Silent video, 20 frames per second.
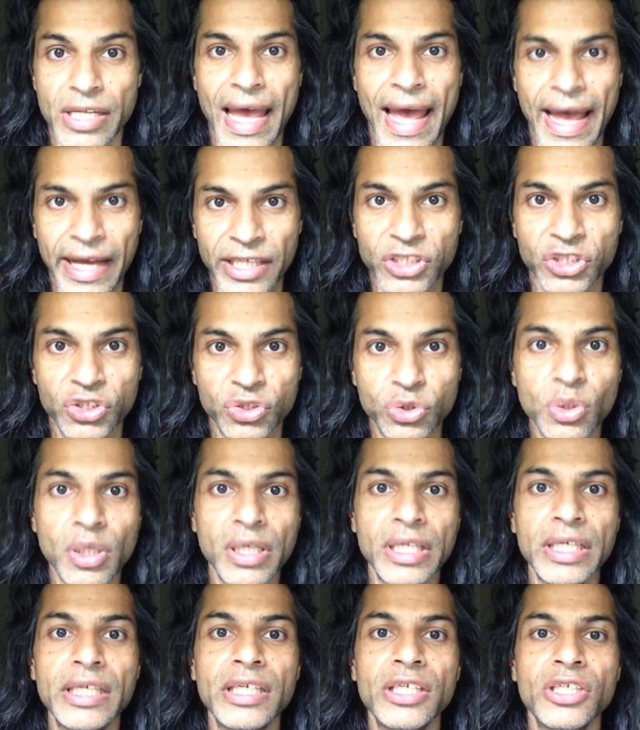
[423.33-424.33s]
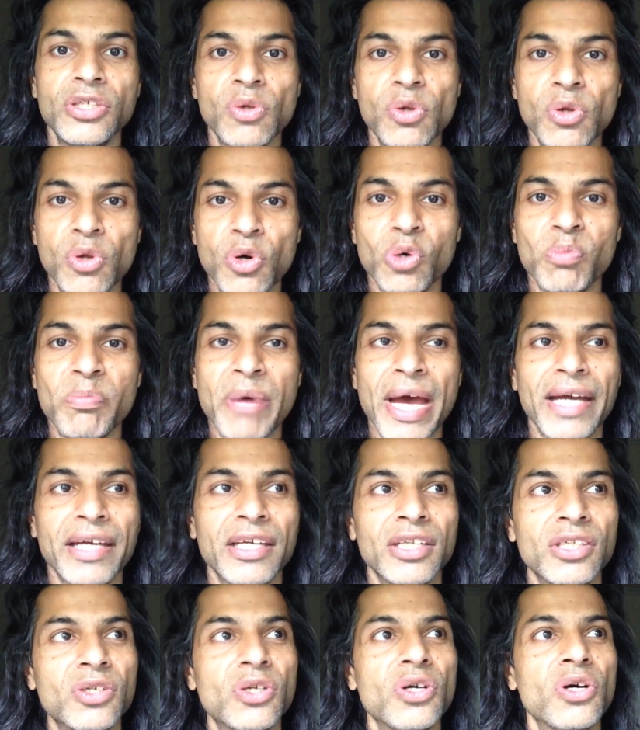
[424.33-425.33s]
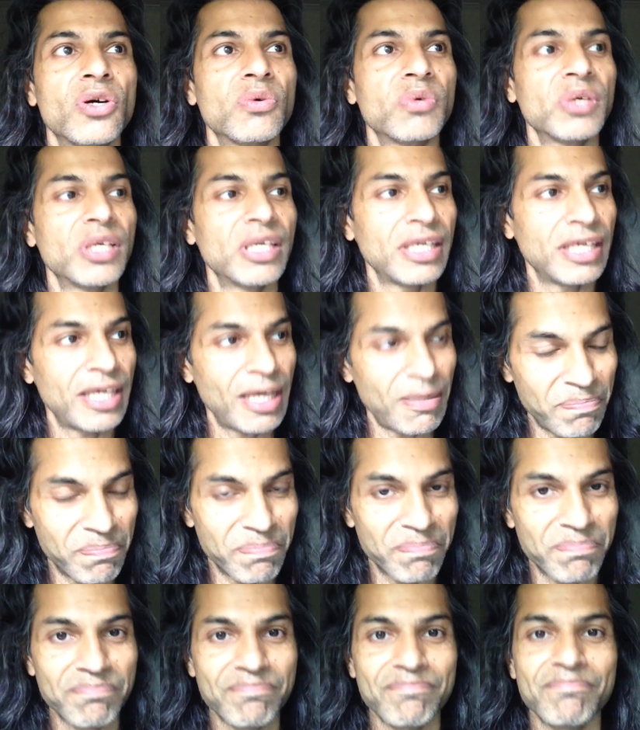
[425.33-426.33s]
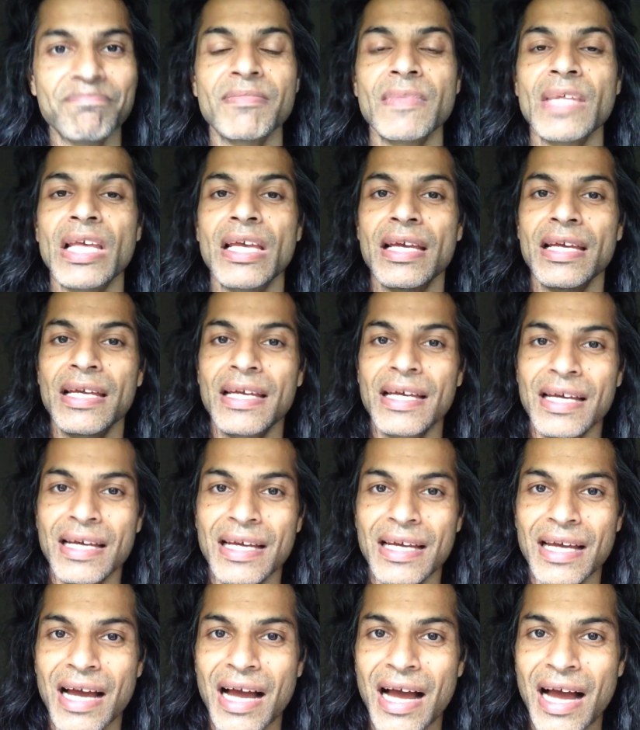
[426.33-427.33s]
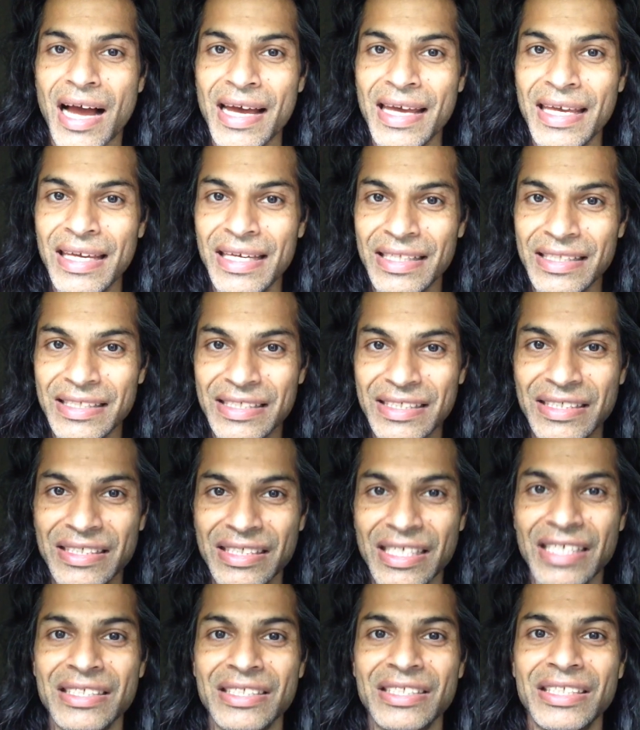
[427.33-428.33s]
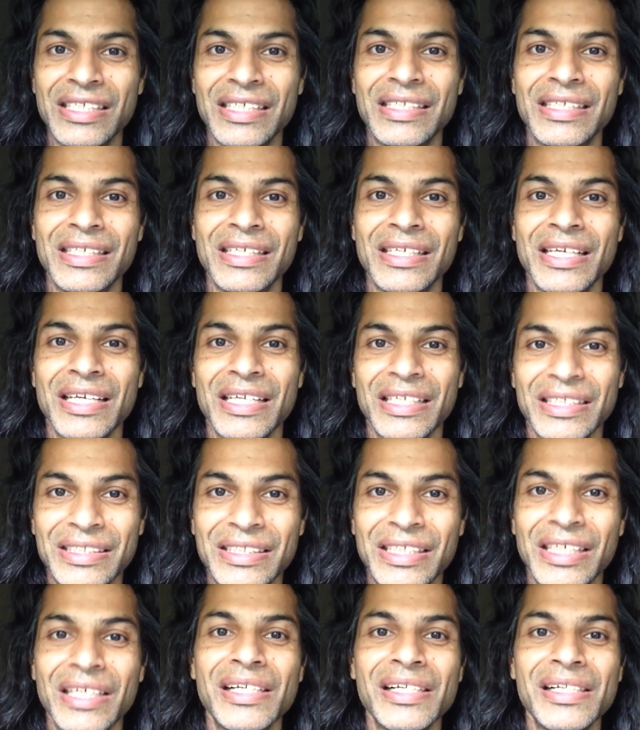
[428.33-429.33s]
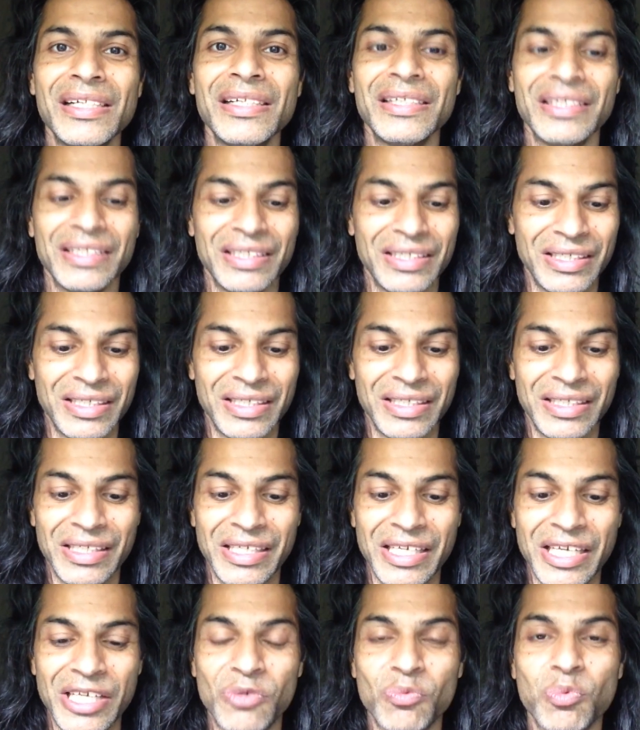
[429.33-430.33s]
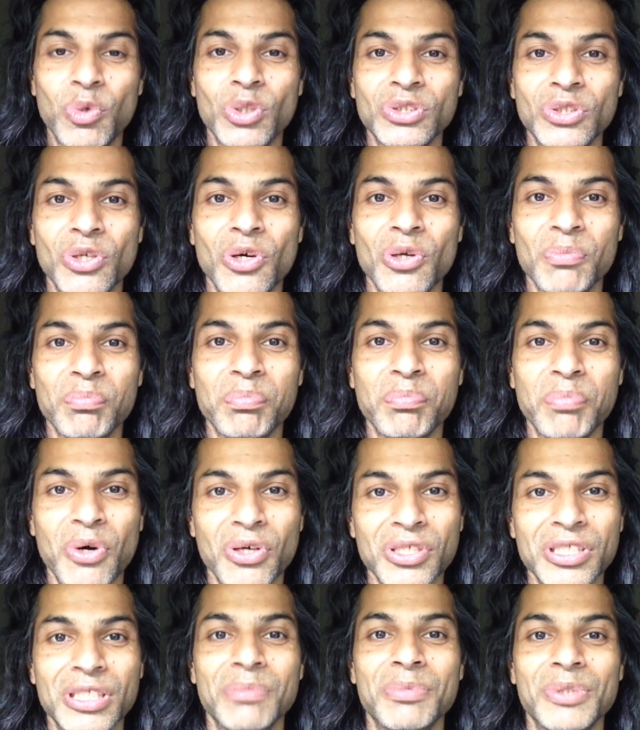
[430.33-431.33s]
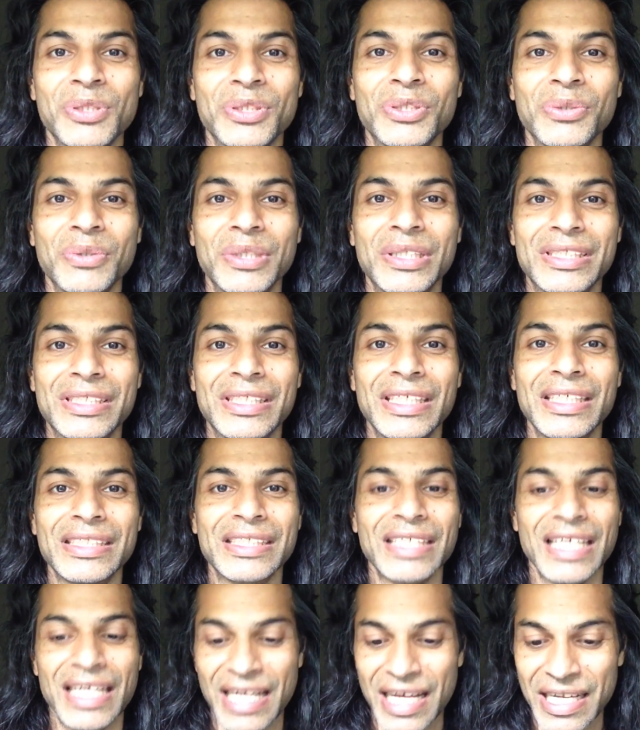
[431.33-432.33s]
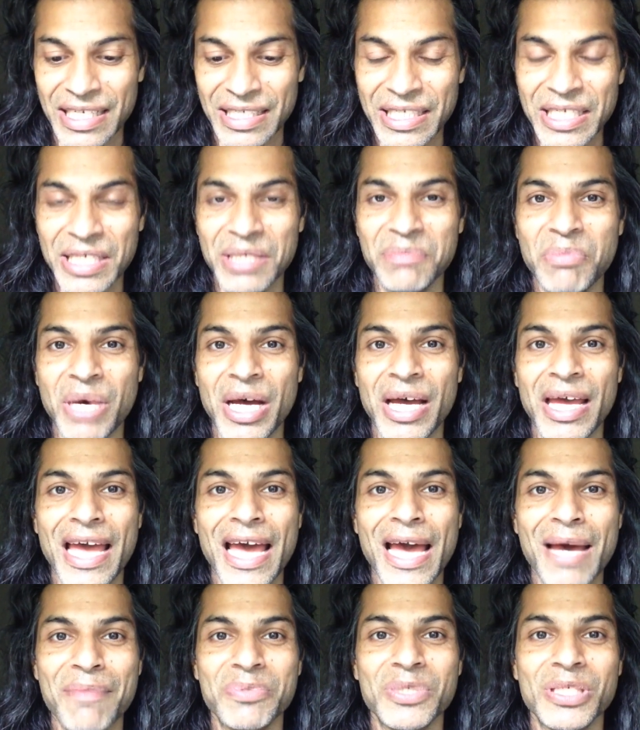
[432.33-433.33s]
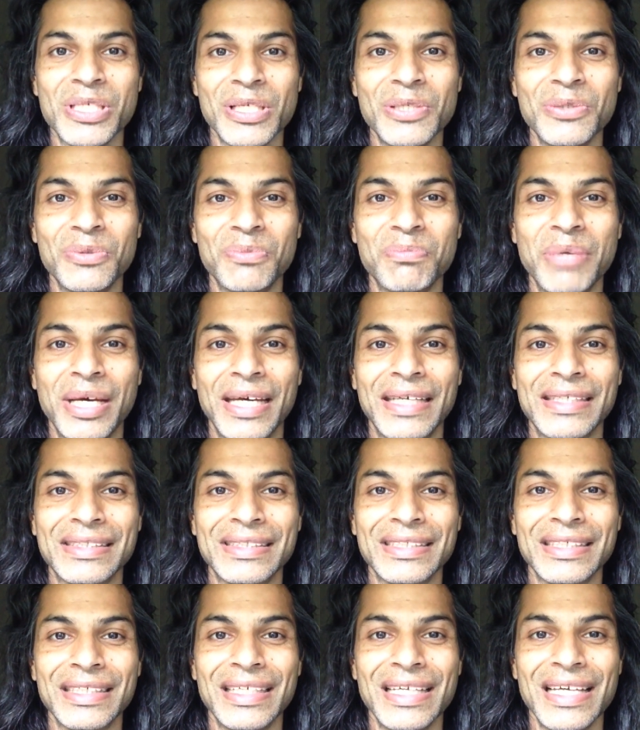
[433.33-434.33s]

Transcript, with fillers: Actually, you look back and you go, yep, I insisted till it was not possible to insist, and I did my absolute best.